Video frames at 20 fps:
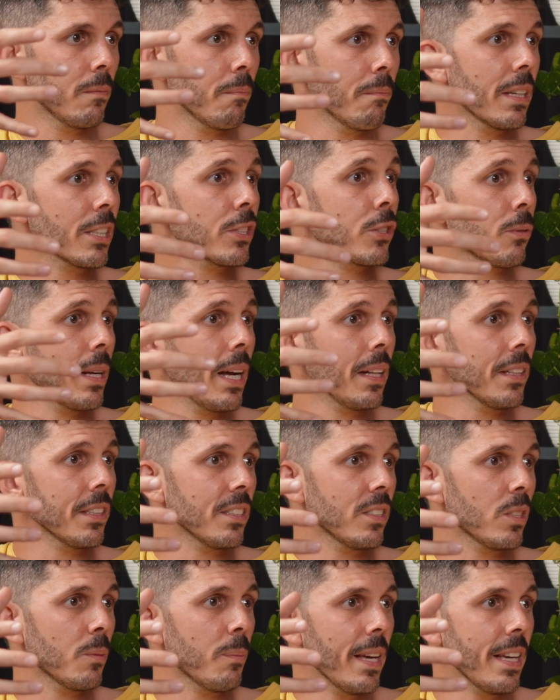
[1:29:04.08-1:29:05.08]
mixed reality
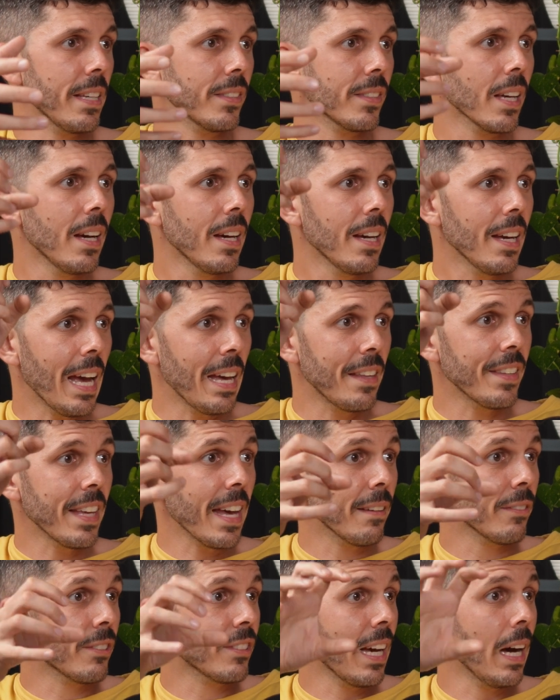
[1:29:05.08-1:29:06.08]
space, and they
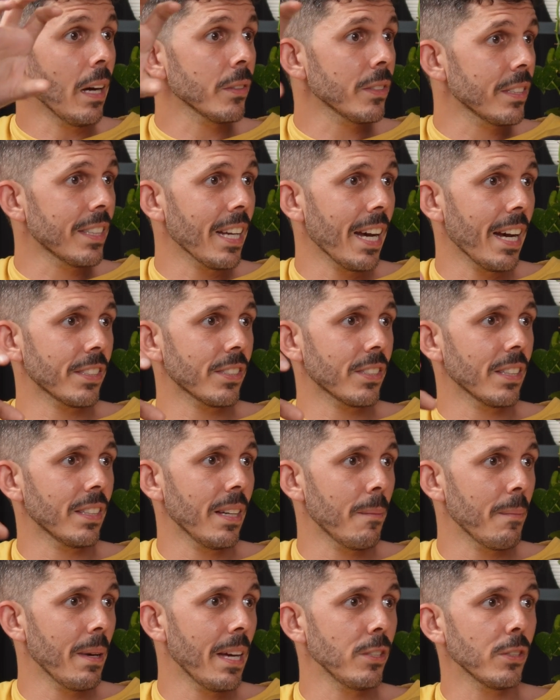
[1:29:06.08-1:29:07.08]
have sounds attached to
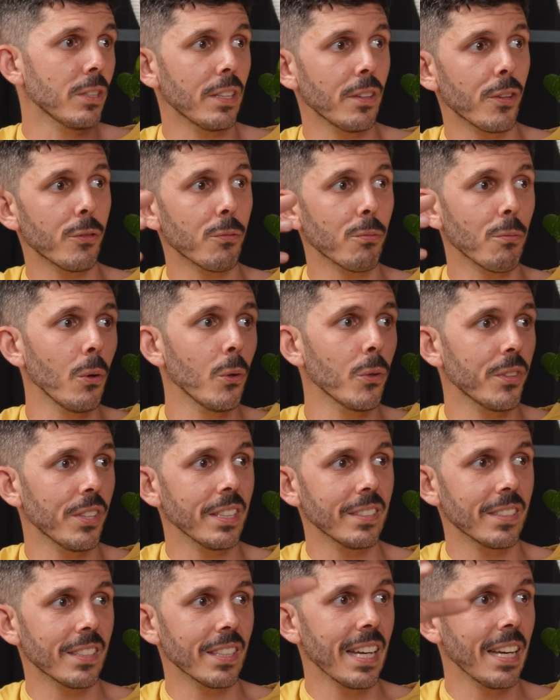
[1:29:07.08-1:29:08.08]
them, and you can throw
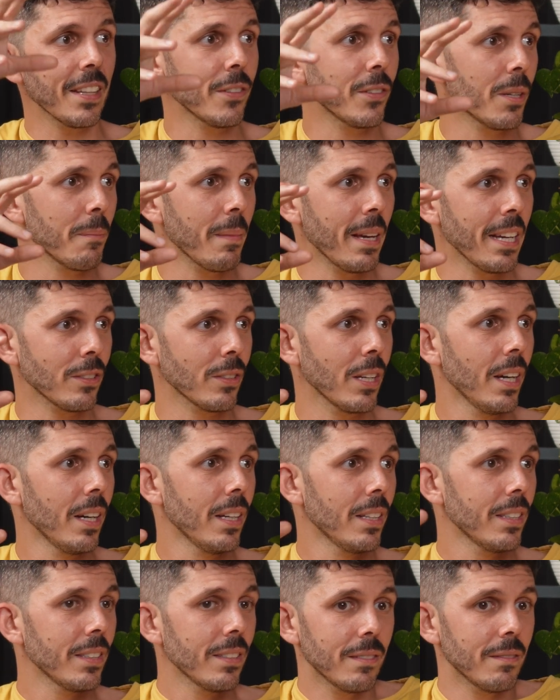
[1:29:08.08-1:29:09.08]
things together to make
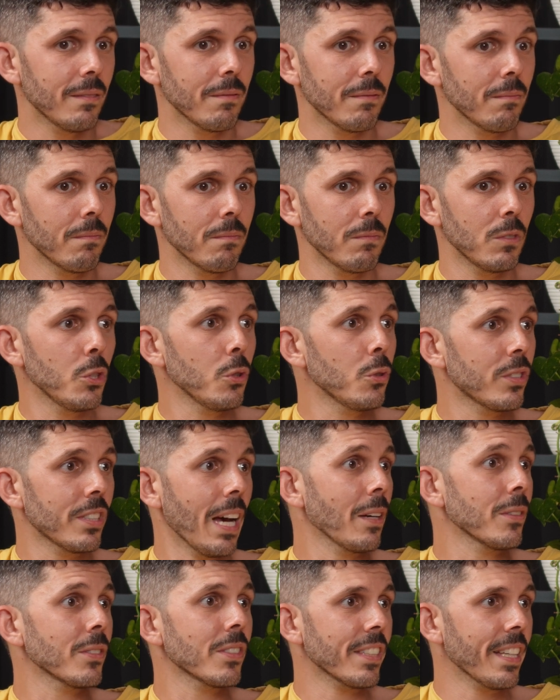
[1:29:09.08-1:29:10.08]
new
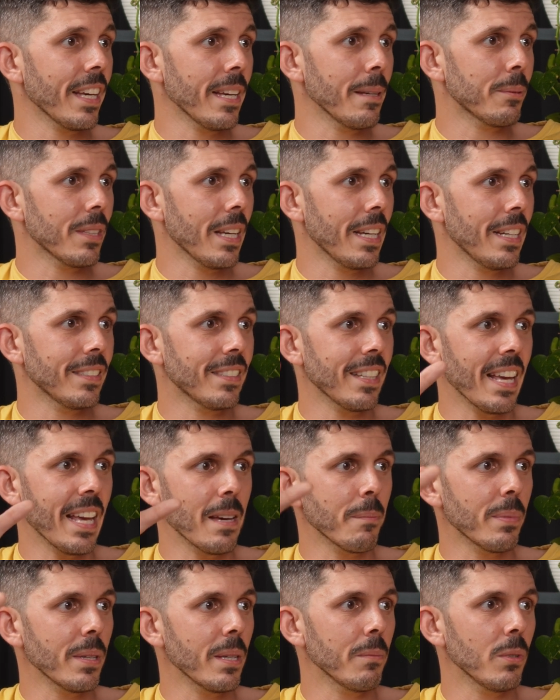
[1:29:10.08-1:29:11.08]
soundscapes, and it's
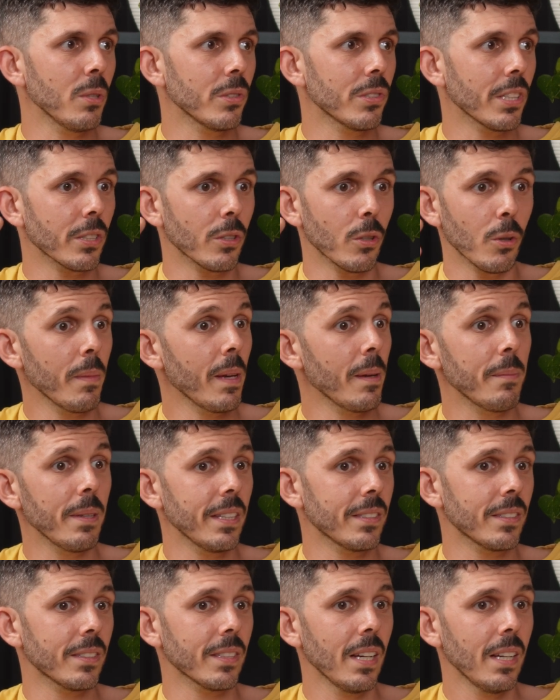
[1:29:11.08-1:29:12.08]
ambient music or maybe
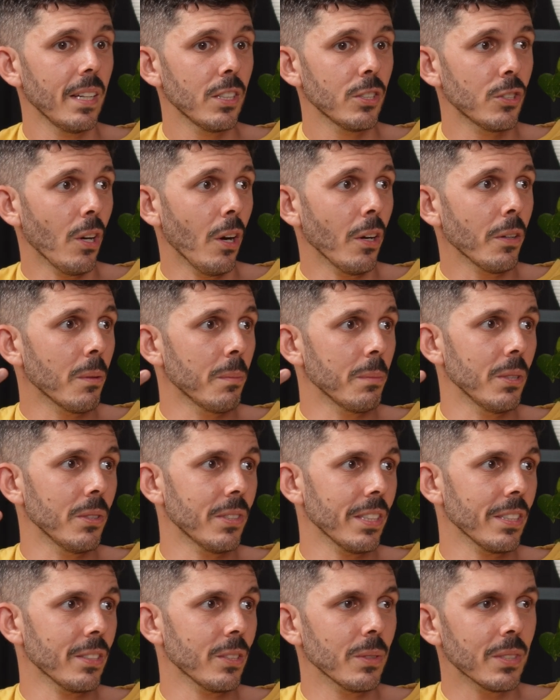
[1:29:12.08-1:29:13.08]
it's genre
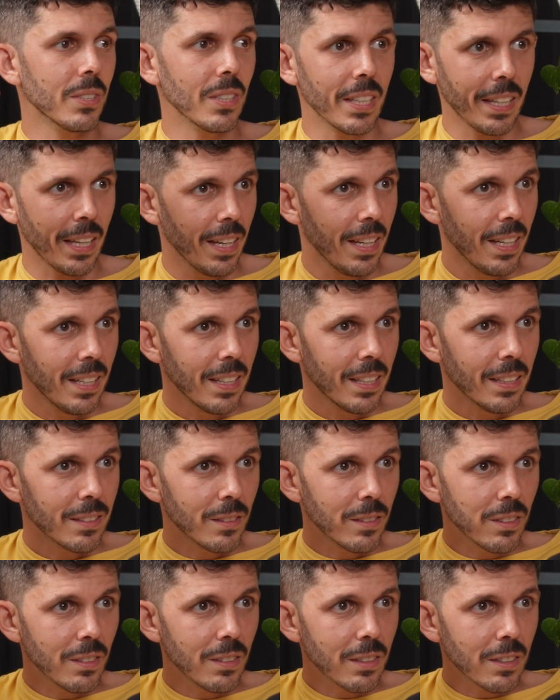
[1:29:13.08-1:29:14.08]
music. So it's like,
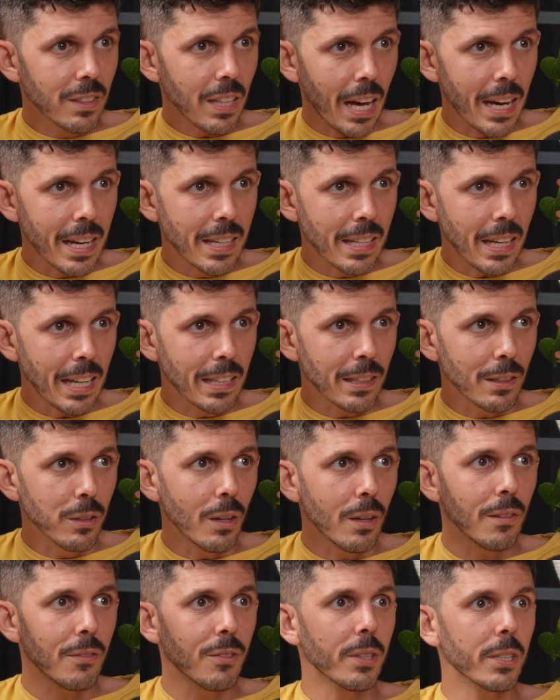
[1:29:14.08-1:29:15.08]
I
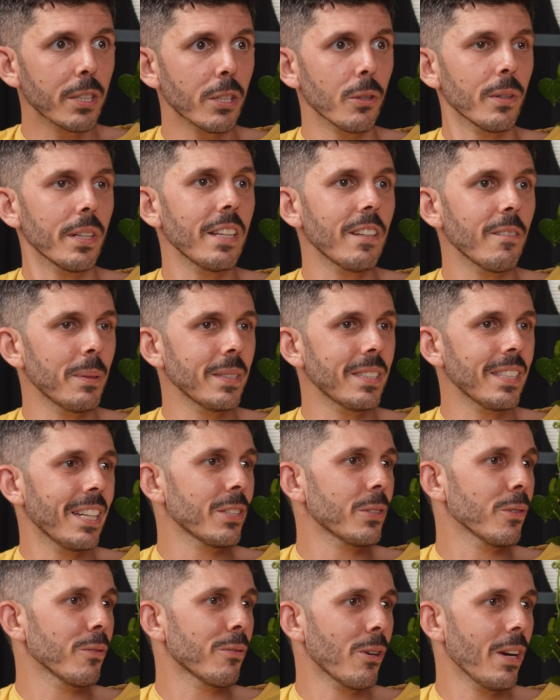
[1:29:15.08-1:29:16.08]
love the creative
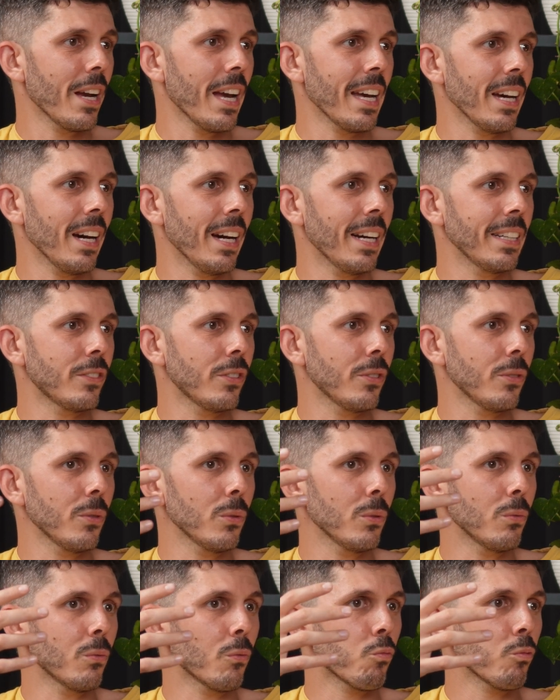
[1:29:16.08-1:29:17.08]
potential for AI
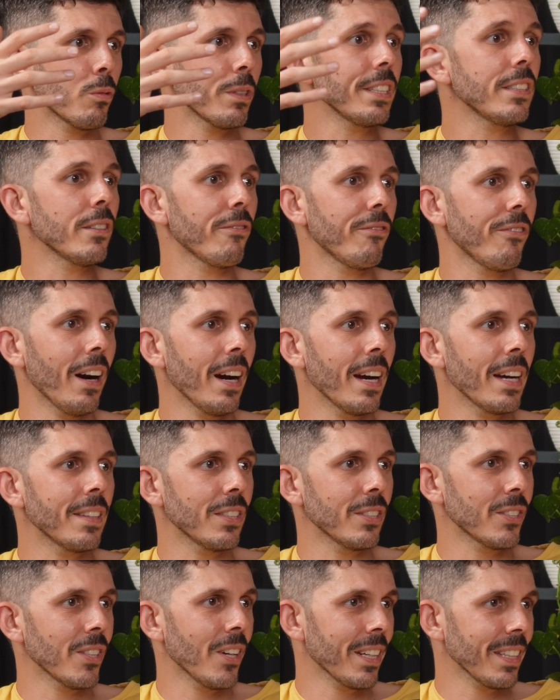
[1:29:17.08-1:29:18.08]
to redefine
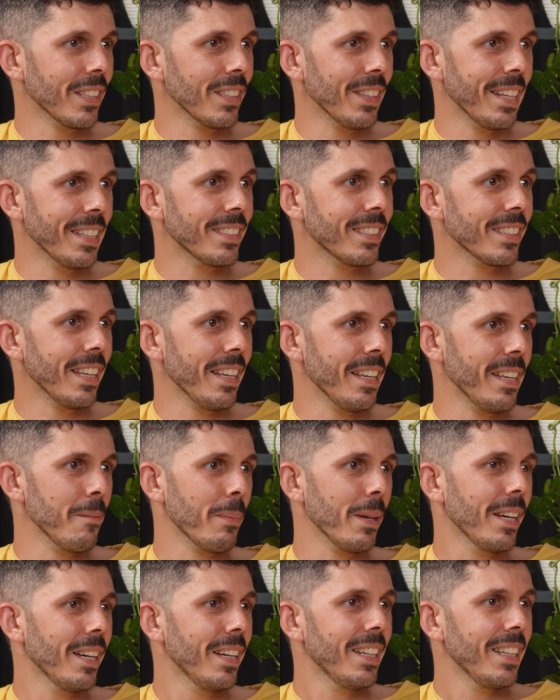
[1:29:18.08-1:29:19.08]
the sonic landscape.
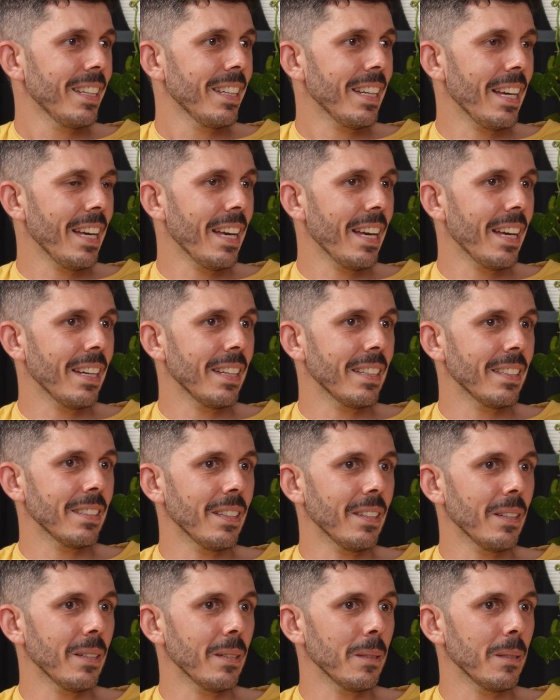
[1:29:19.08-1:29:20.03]
And